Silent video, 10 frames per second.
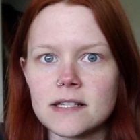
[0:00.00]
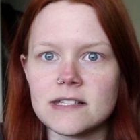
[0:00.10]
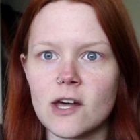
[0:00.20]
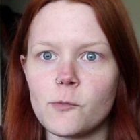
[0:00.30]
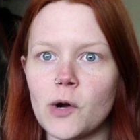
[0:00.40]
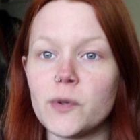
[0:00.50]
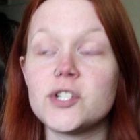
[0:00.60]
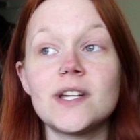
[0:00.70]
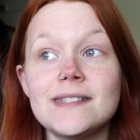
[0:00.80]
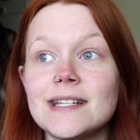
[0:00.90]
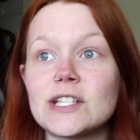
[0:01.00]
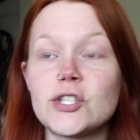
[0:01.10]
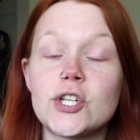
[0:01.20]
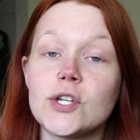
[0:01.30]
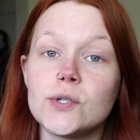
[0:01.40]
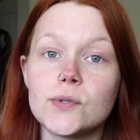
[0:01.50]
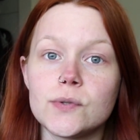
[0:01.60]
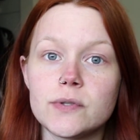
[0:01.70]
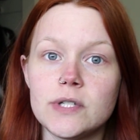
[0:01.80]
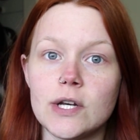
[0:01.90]
to somewhere, which doesn't
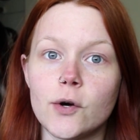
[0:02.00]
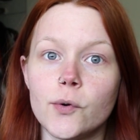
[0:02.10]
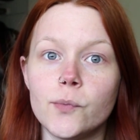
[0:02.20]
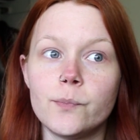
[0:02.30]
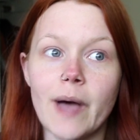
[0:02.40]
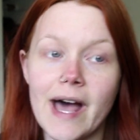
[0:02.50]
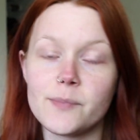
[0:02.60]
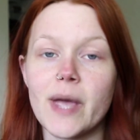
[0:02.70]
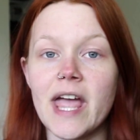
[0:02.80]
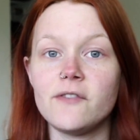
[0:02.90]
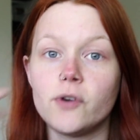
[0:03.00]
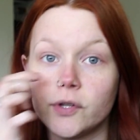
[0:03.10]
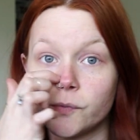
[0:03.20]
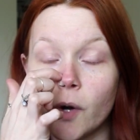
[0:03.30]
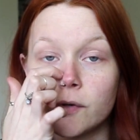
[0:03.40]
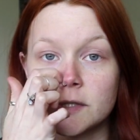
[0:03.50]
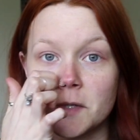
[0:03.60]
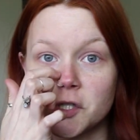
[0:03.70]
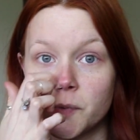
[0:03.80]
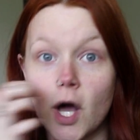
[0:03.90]
excuse, you know, bad behavior on the road,
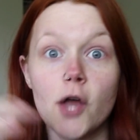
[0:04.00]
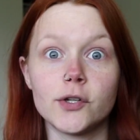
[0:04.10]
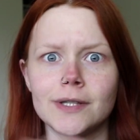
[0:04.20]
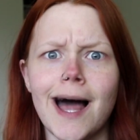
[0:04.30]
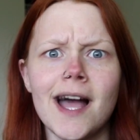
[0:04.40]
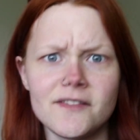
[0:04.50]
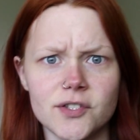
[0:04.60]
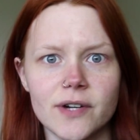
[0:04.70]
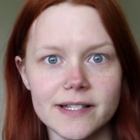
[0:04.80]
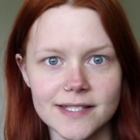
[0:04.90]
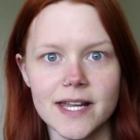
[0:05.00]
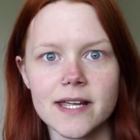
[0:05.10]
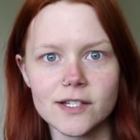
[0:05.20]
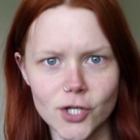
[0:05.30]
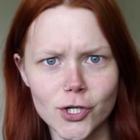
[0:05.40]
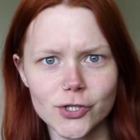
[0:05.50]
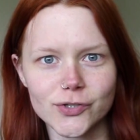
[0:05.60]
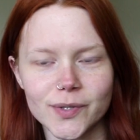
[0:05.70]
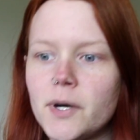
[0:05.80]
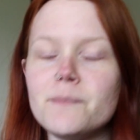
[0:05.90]
especially when other lives are at stake
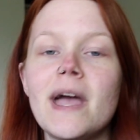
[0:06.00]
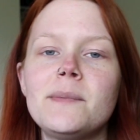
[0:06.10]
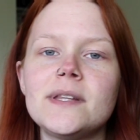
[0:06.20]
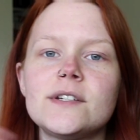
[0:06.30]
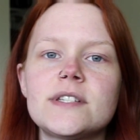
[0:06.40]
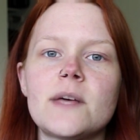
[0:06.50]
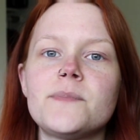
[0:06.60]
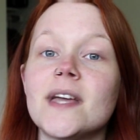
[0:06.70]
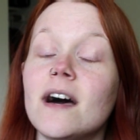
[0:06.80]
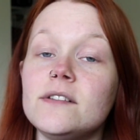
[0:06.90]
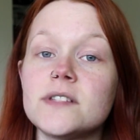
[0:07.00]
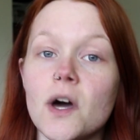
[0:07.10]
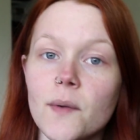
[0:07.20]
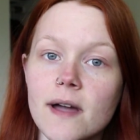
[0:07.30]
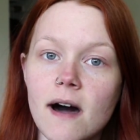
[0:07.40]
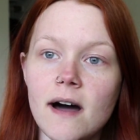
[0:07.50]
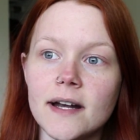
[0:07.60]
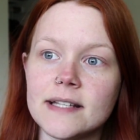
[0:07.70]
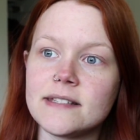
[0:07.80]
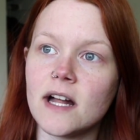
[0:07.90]
too. But maybe there's something else going
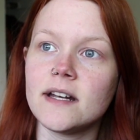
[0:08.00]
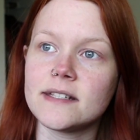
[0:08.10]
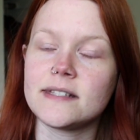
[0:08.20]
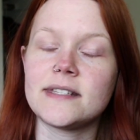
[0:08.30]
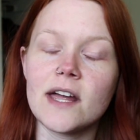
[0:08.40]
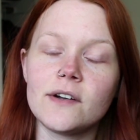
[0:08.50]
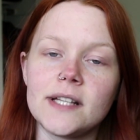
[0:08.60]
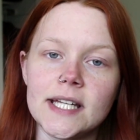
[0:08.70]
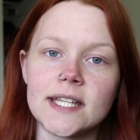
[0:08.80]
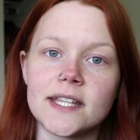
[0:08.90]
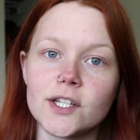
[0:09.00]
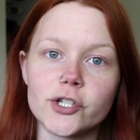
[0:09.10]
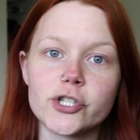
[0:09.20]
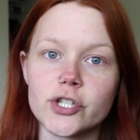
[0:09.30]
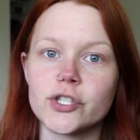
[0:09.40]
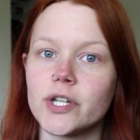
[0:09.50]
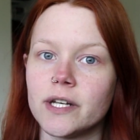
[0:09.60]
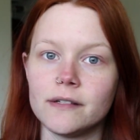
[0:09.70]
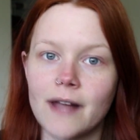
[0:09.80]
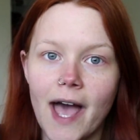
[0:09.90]
on. It's not necessarily that they're just
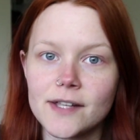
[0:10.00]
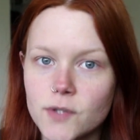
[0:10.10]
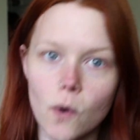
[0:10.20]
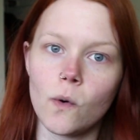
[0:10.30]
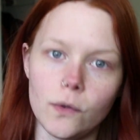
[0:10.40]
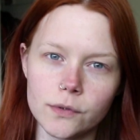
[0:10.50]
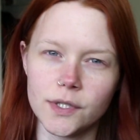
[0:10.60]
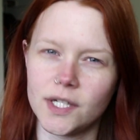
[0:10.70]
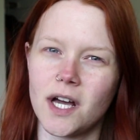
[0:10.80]
an asshole, you